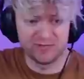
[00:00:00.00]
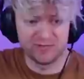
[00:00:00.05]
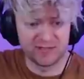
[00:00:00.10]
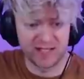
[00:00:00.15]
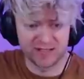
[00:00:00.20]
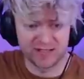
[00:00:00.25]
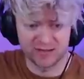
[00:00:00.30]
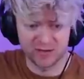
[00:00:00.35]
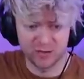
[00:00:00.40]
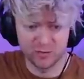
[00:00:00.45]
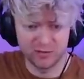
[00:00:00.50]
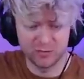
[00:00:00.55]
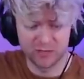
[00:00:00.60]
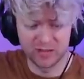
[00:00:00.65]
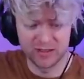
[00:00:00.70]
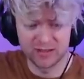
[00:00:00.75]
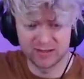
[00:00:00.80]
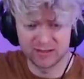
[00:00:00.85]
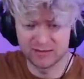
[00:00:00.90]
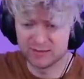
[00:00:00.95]
that's all we
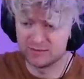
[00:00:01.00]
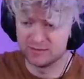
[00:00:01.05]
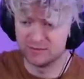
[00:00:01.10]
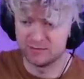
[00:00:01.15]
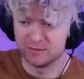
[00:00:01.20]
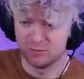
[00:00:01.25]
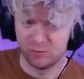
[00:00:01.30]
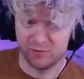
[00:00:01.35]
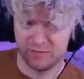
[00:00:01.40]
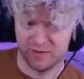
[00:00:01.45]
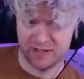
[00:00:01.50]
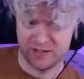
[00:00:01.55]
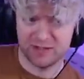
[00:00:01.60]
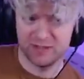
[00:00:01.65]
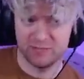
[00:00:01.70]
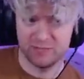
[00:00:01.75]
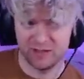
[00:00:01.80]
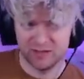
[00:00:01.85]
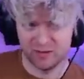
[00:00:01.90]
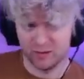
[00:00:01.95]
want to do. We've actually
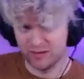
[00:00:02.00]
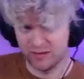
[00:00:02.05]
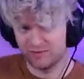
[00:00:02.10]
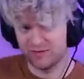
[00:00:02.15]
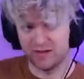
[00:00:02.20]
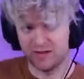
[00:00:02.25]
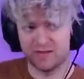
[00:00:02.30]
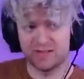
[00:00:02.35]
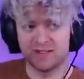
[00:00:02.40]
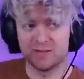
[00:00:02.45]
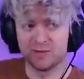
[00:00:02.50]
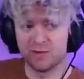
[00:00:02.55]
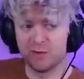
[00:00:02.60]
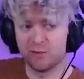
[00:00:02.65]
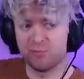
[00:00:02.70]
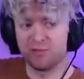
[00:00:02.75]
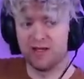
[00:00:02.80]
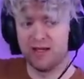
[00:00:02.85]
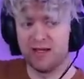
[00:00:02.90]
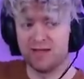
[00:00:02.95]
been doing very similar
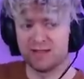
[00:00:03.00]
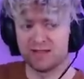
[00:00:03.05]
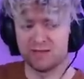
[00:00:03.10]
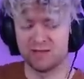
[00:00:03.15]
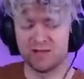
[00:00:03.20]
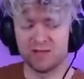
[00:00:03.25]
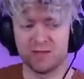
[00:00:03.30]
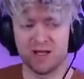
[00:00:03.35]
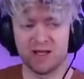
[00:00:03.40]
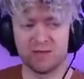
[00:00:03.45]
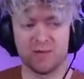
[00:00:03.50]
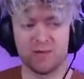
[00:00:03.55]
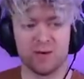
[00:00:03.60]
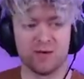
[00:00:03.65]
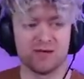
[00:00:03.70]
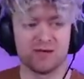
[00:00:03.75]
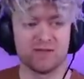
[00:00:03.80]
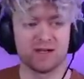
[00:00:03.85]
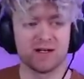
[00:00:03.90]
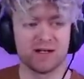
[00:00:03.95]
plans, me and my
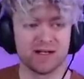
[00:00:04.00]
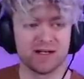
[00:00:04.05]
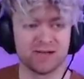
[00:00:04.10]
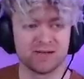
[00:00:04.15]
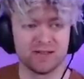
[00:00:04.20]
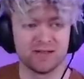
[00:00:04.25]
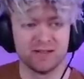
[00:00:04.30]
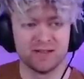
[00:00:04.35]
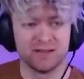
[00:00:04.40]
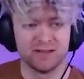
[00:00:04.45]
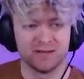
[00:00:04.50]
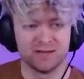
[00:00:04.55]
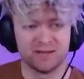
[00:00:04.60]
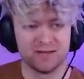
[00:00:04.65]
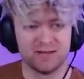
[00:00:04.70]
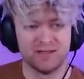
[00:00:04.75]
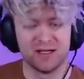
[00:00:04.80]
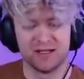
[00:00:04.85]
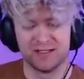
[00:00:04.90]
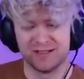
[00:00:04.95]
opponent right now.
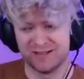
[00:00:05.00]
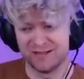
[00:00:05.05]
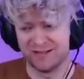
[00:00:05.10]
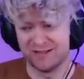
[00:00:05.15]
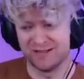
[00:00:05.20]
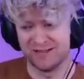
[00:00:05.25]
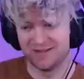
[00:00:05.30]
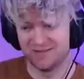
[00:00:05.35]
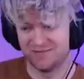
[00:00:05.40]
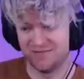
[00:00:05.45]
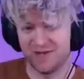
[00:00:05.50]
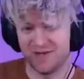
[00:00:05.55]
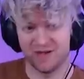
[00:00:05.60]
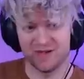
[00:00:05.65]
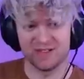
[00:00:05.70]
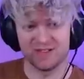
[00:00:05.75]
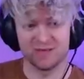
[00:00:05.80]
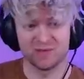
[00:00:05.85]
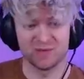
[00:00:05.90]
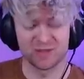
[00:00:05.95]
Very
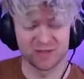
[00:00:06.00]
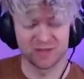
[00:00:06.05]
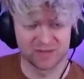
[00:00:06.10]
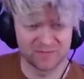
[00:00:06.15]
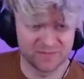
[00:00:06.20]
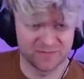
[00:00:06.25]
similar.